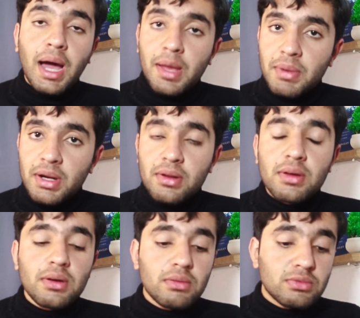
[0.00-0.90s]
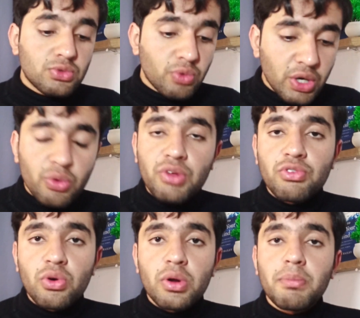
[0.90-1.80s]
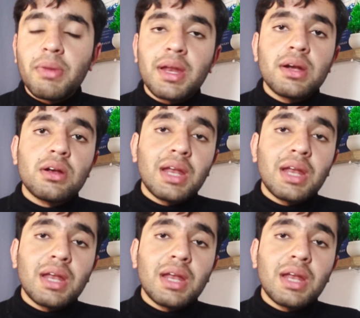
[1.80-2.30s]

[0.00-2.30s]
IMAT 2024 merit